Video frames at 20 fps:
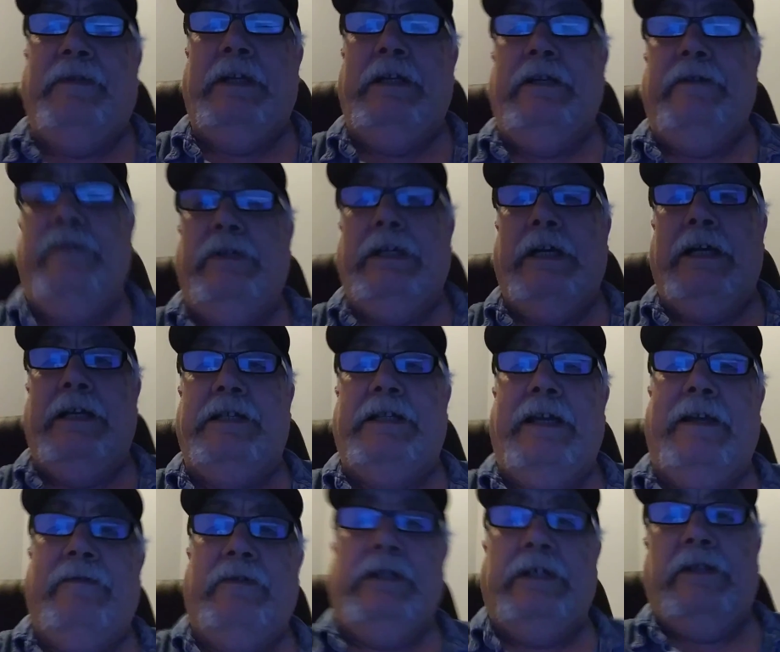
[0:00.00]
any of you guys
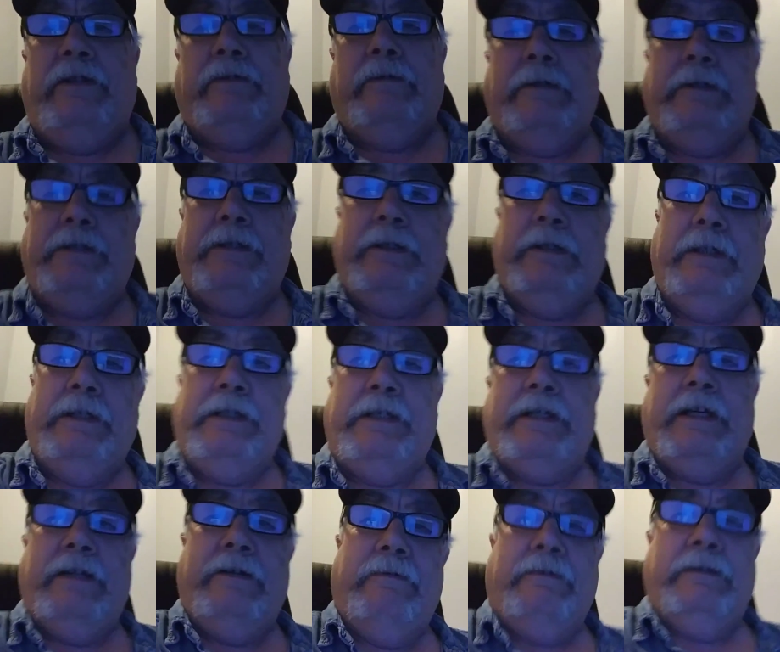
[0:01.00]
have any thoughts on this,
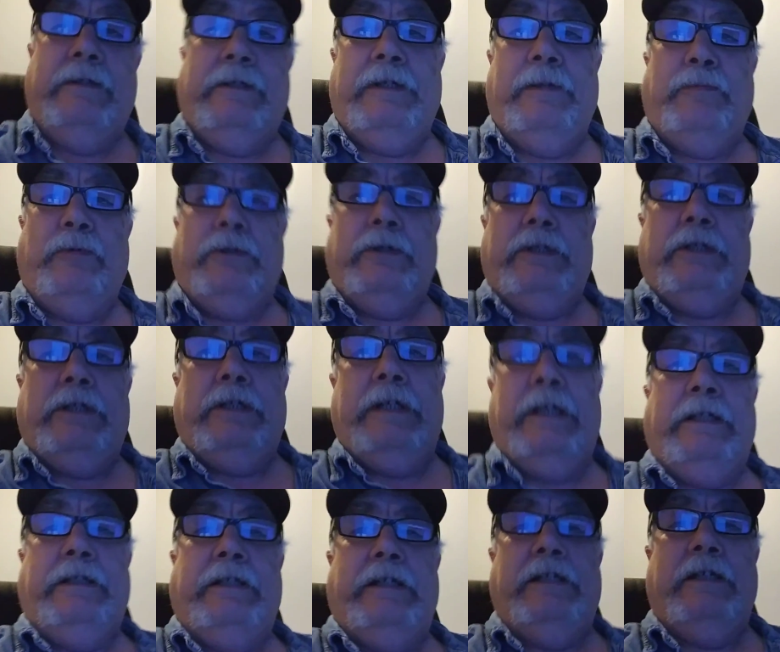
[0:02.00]
I'd really
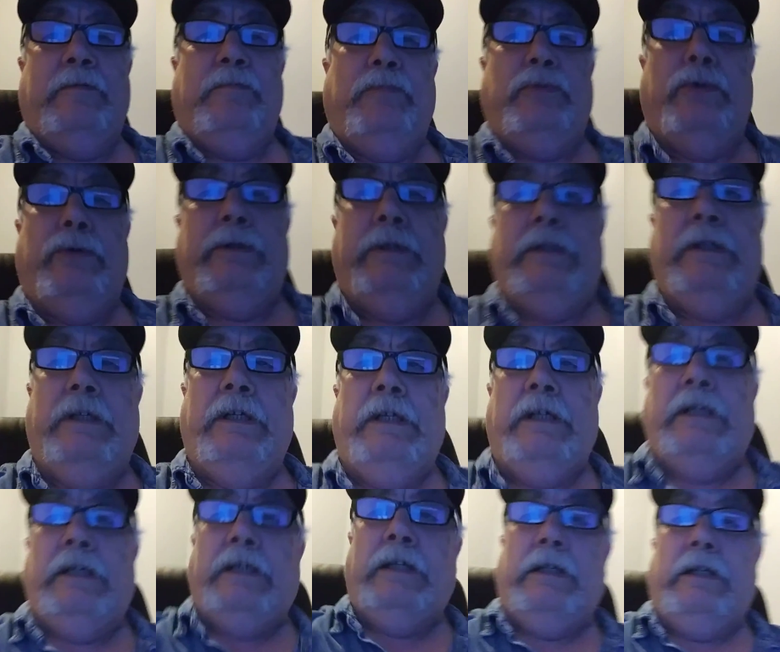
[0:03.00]
appreciate the input,
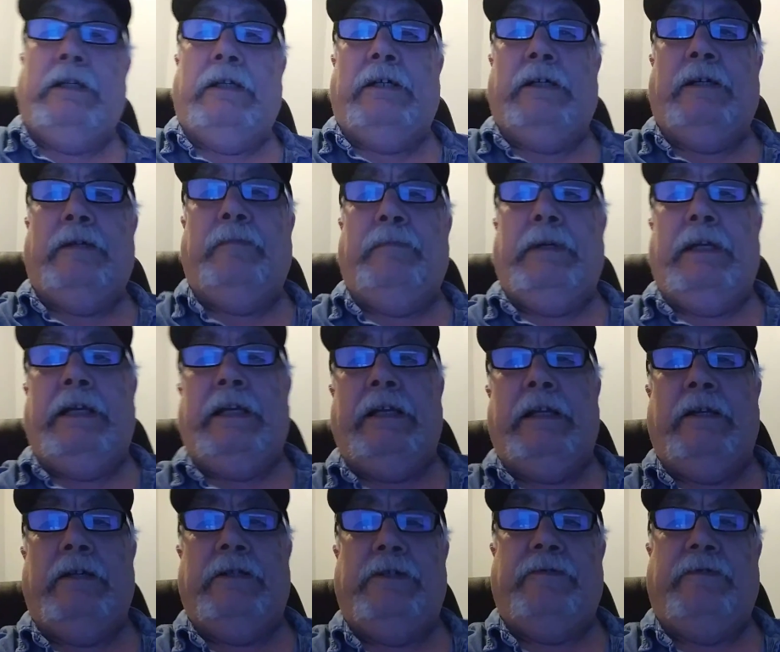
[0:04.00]

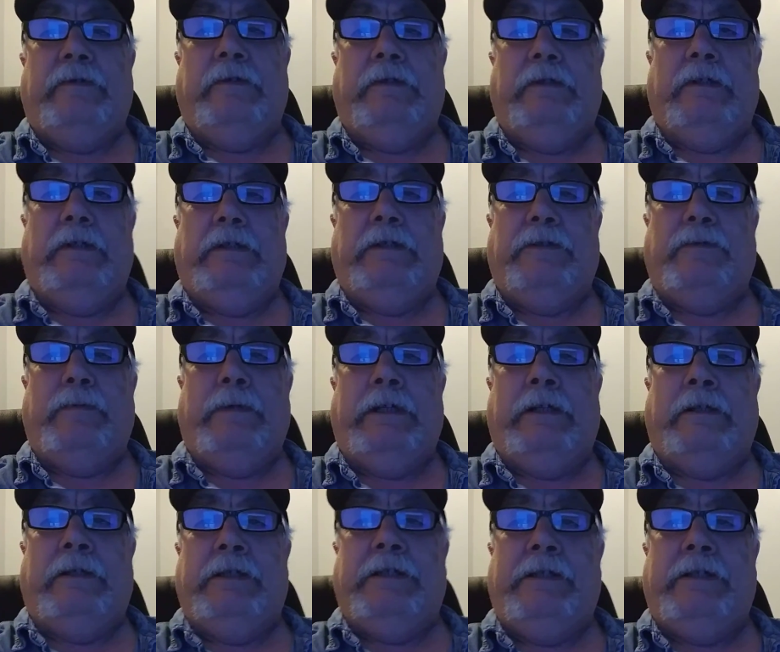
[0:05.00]
and as
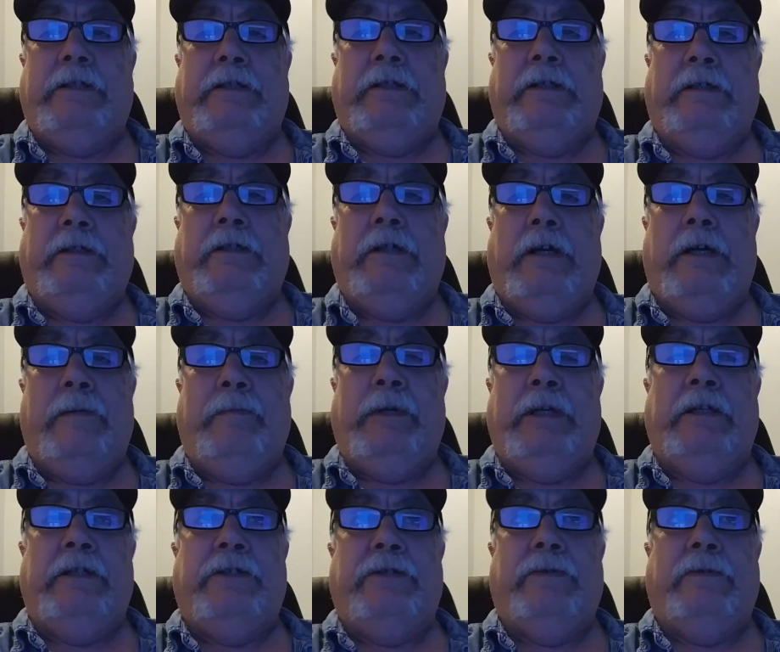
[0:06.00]
well as the
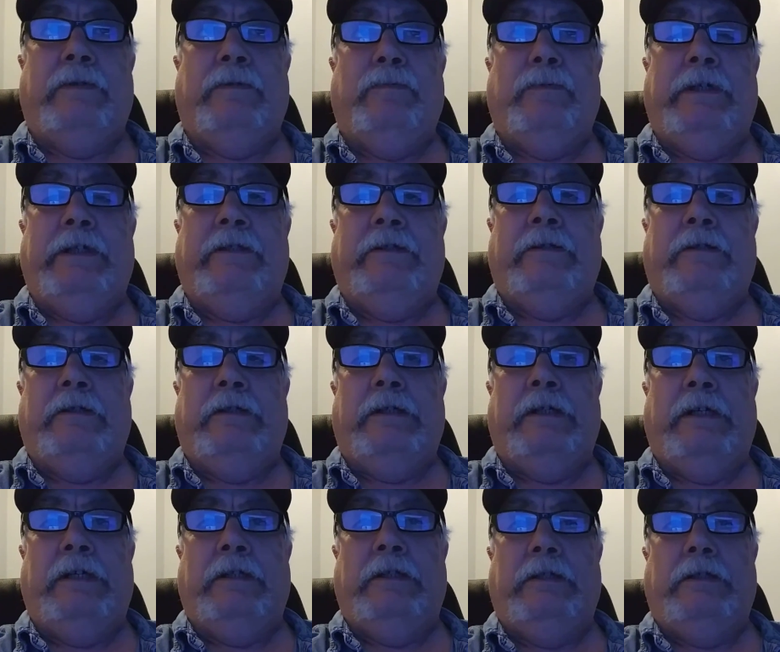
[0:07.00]
comments on whether or
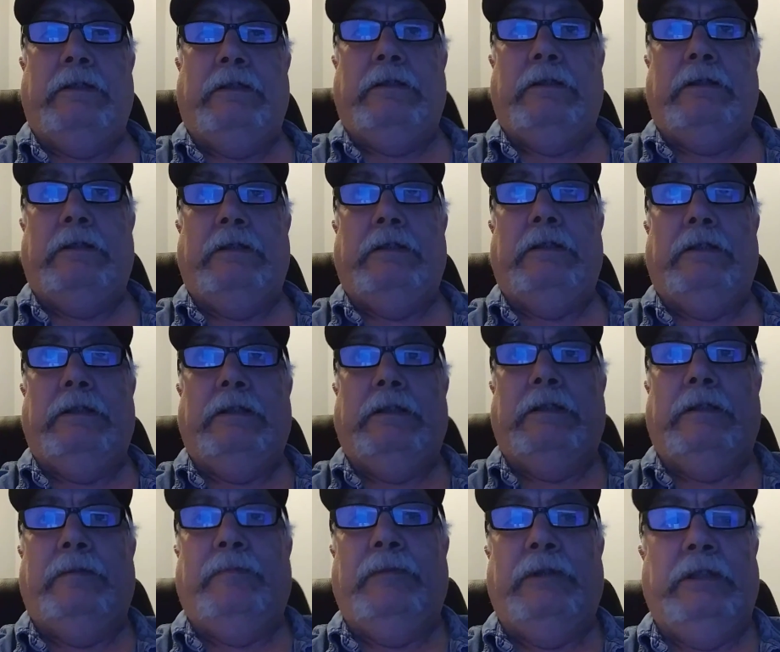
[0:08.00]
not.
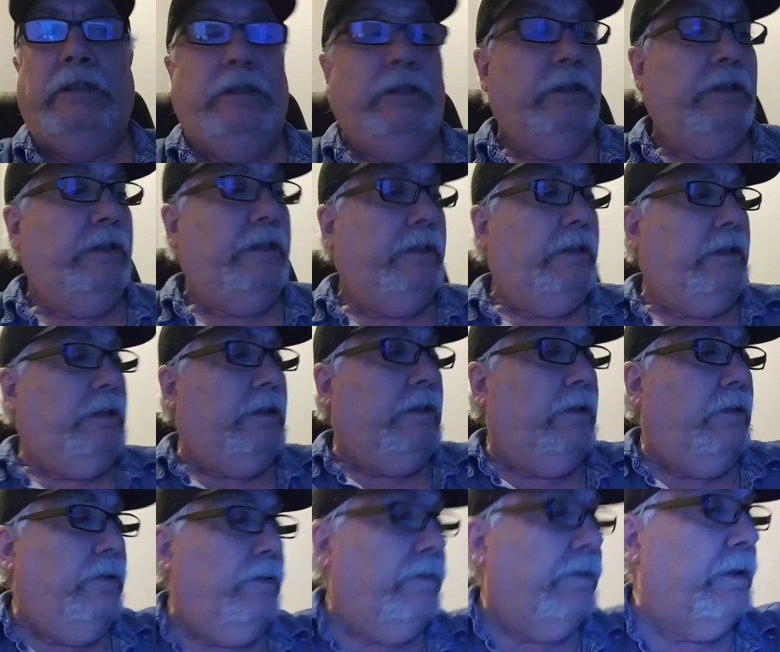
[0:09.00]
Let me just
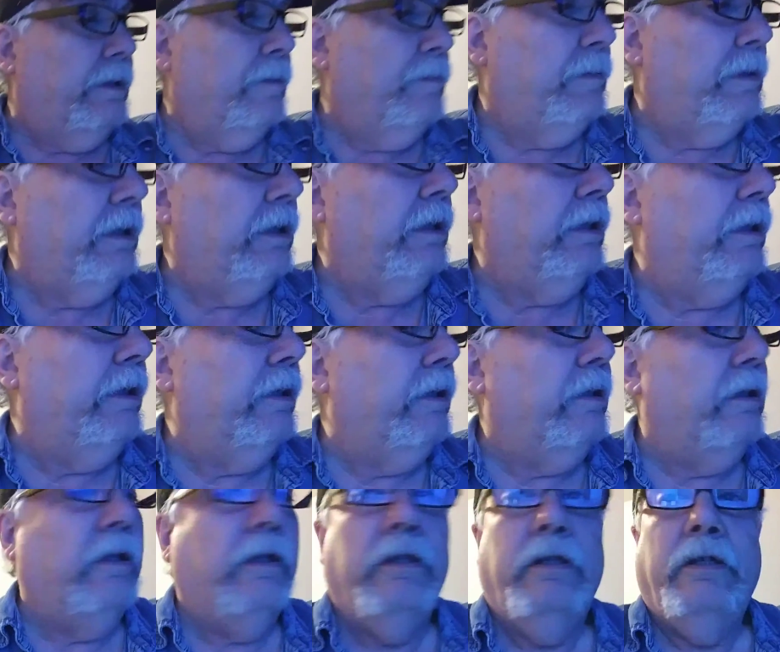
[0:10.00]
do something here.